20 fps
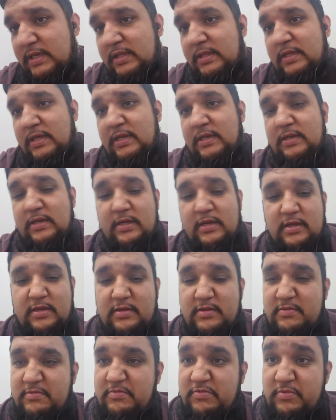and
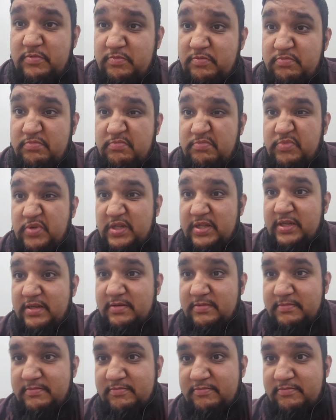then brilliant.